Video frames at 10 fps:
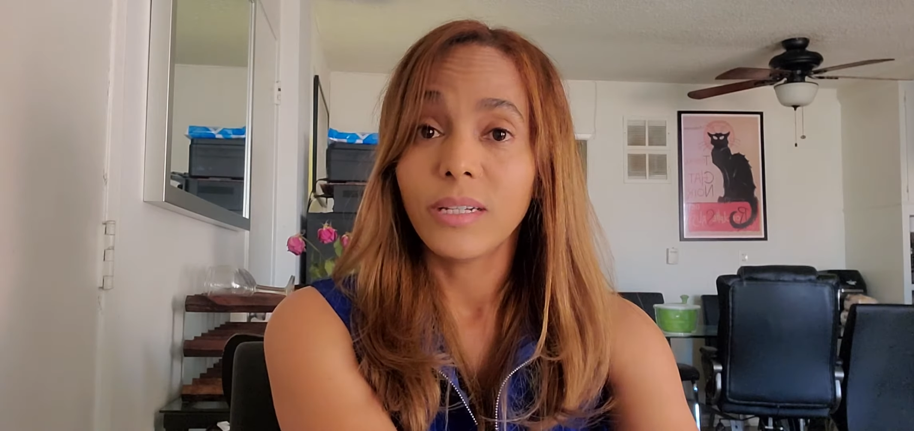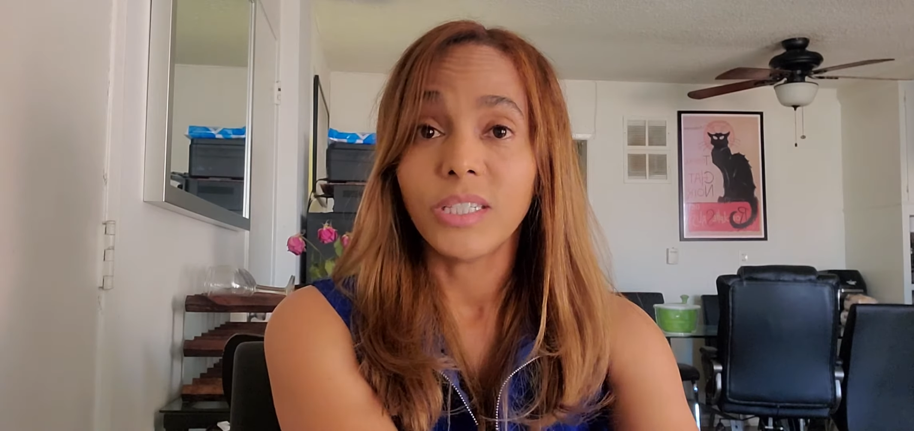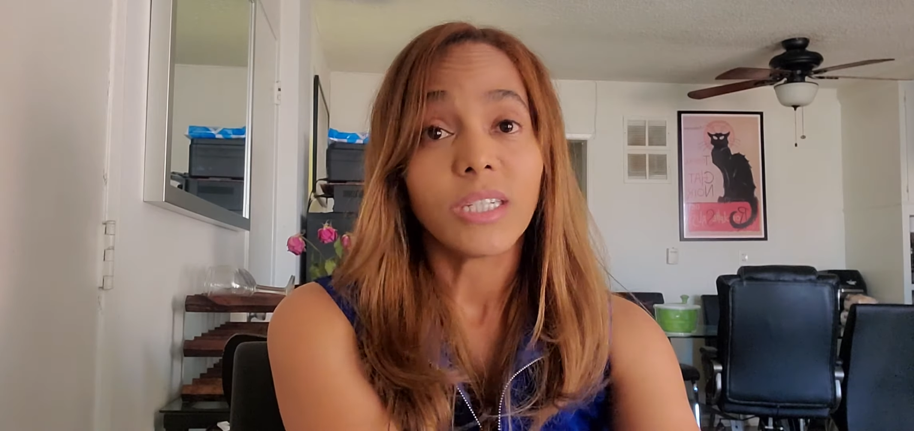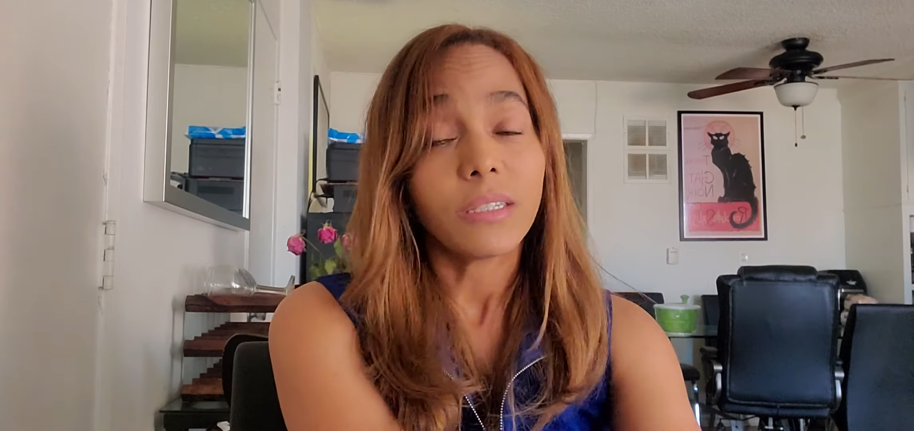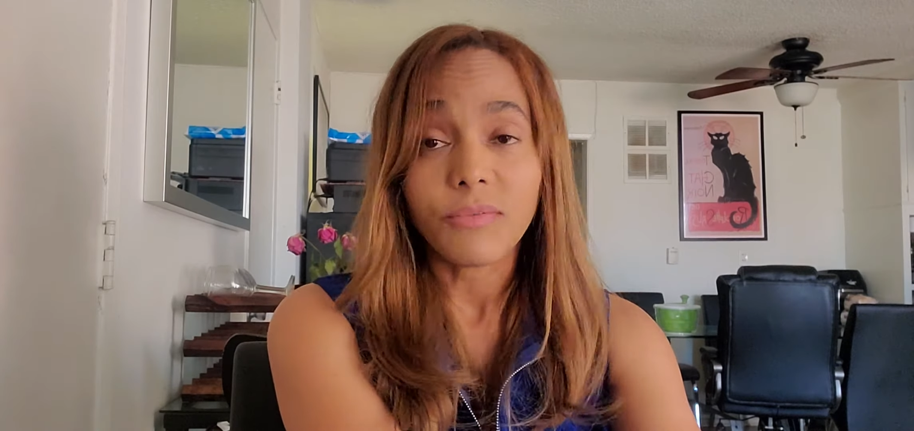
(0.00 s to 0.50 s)

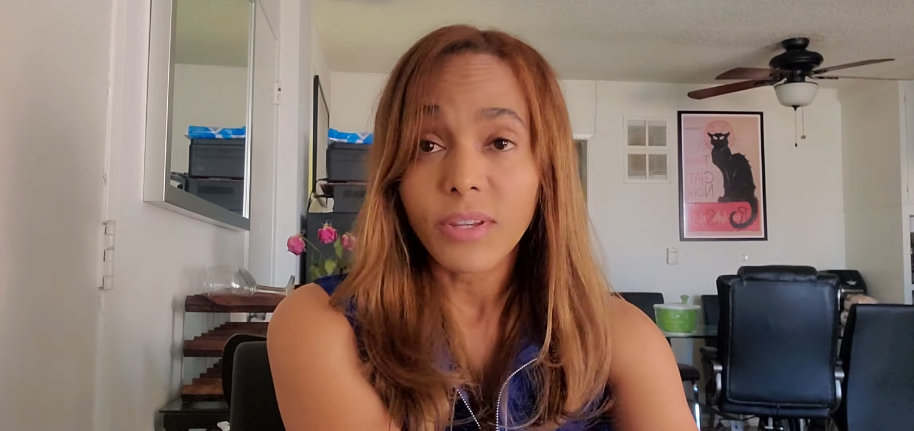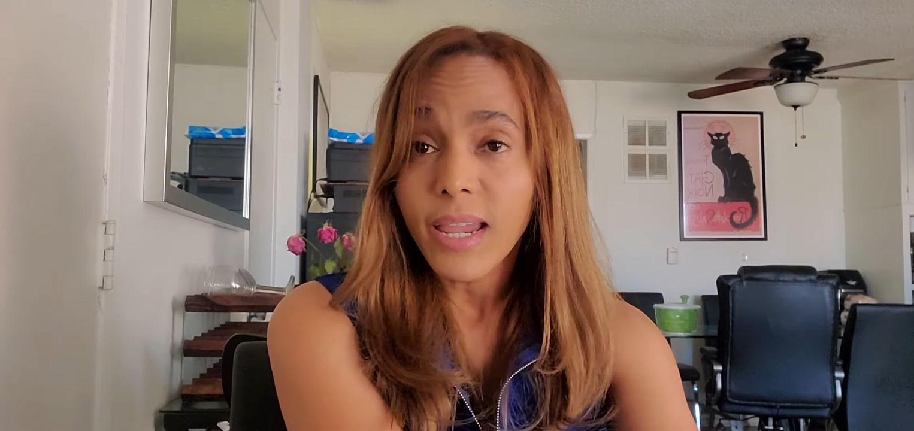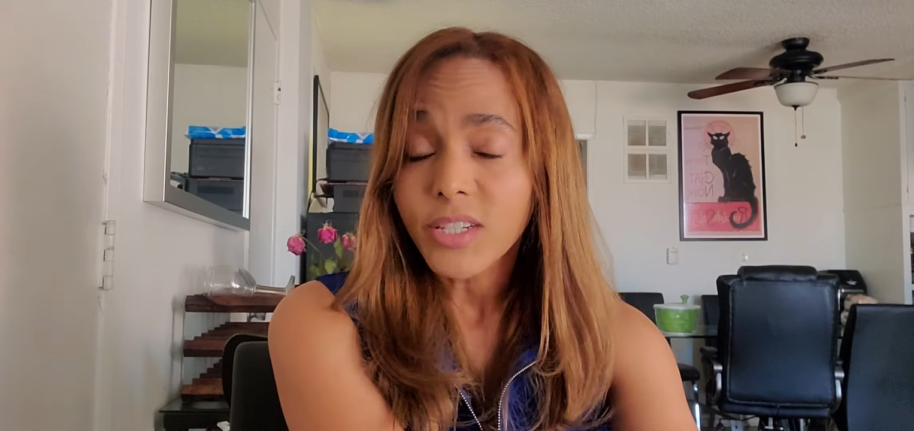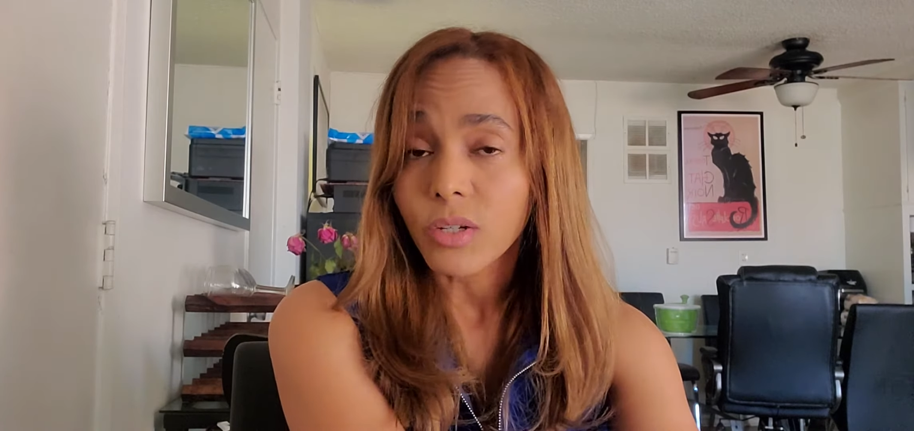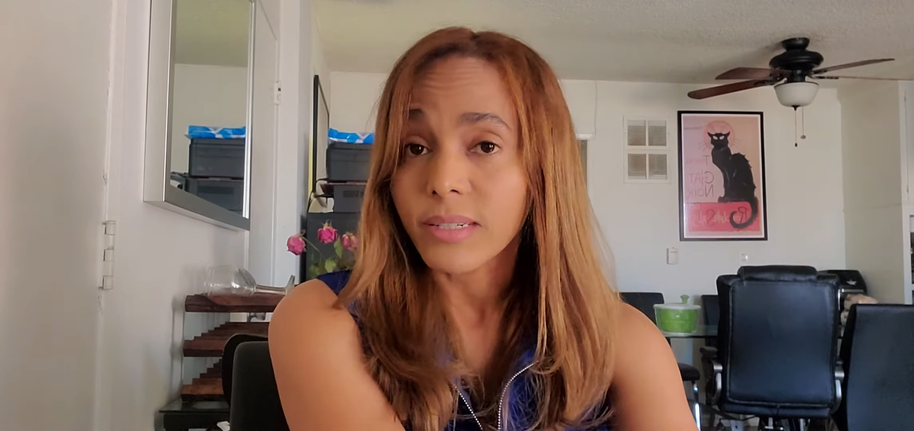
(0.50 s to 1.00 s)

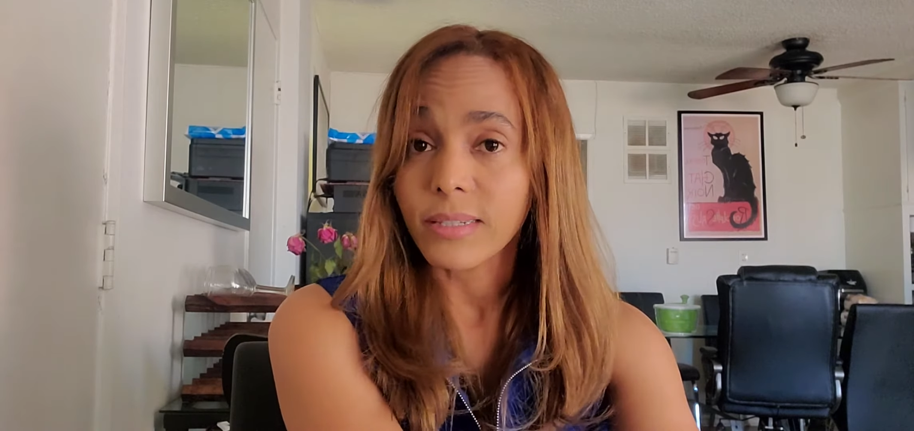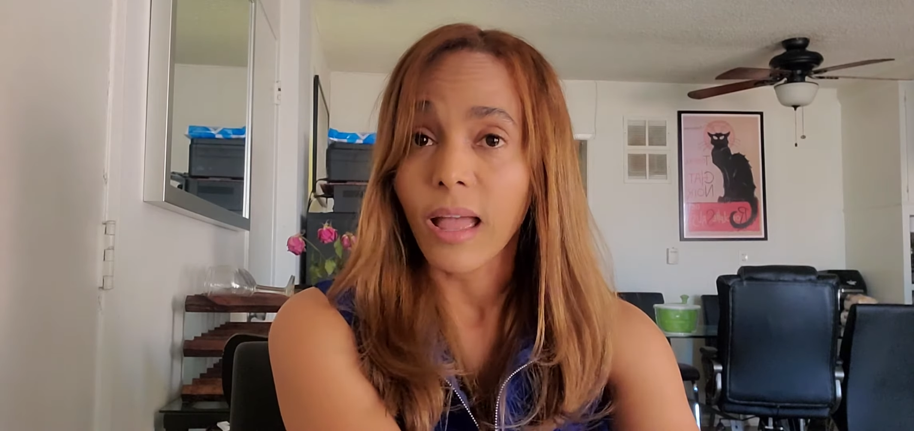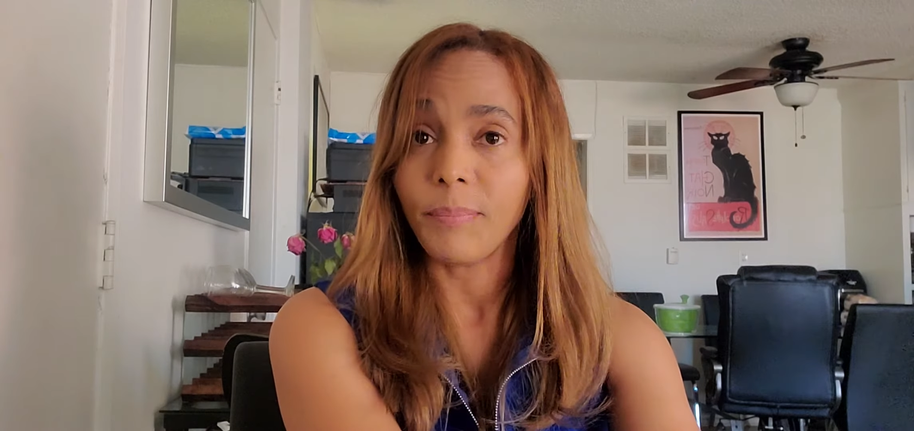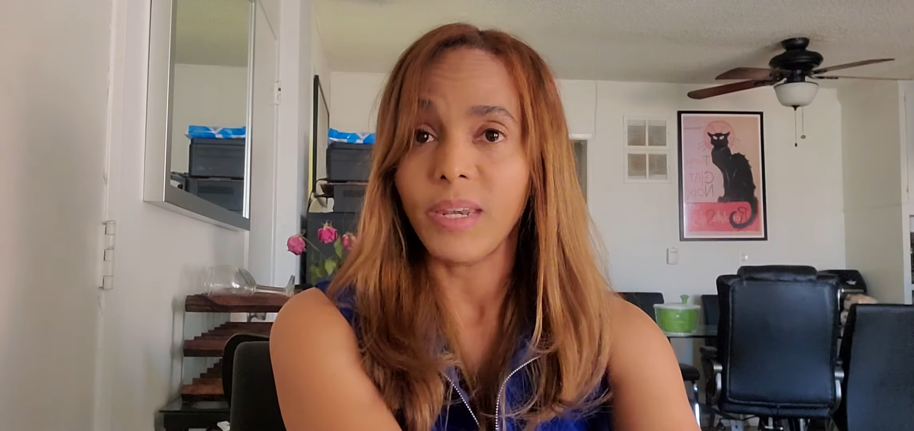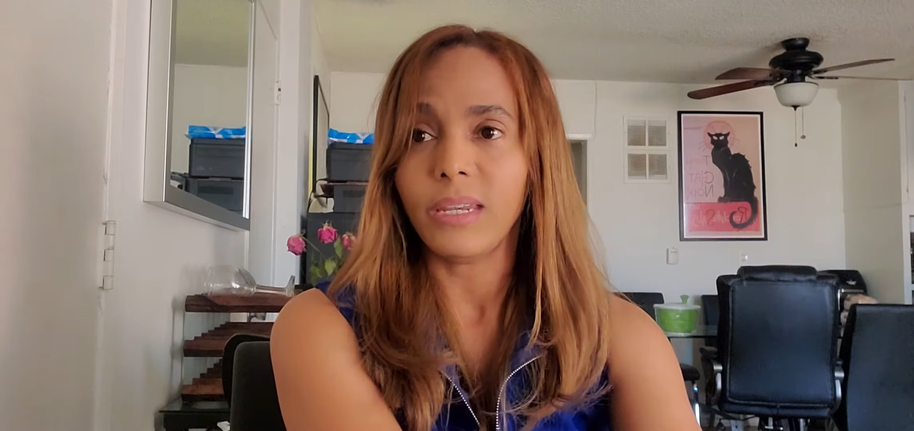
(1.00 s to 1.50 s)
gentrification is
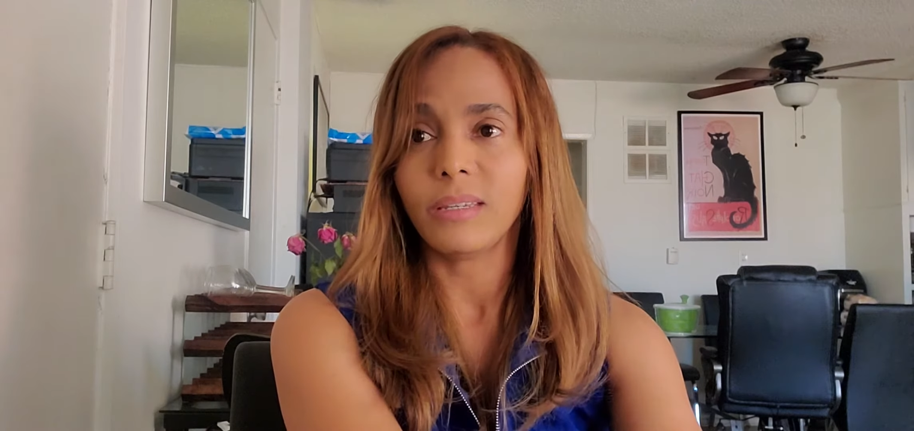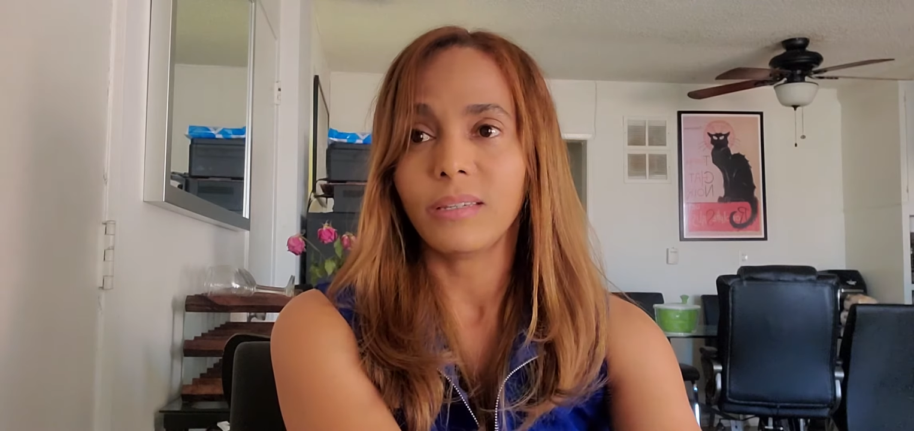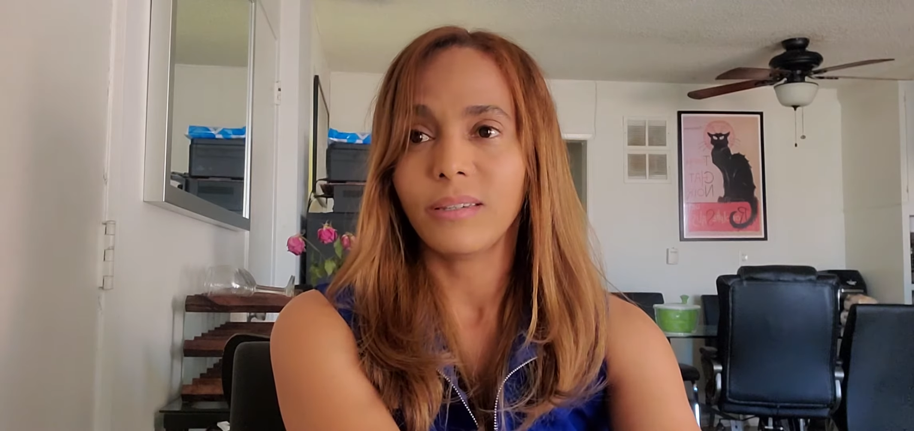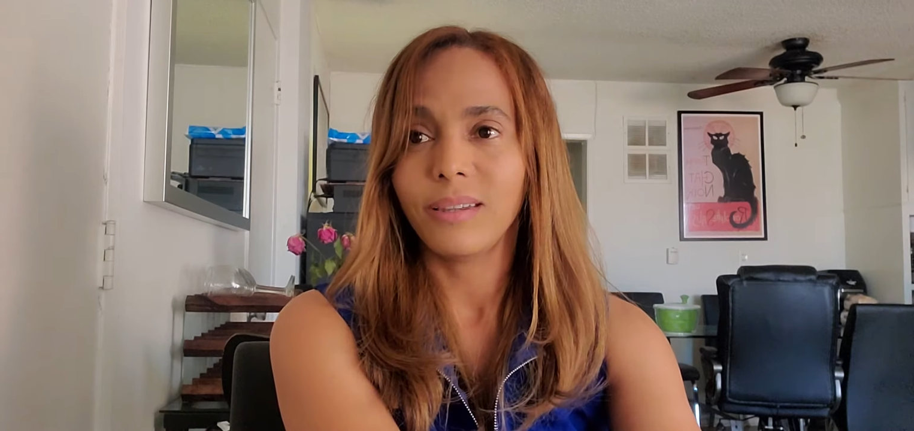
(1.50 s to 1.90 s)
happening.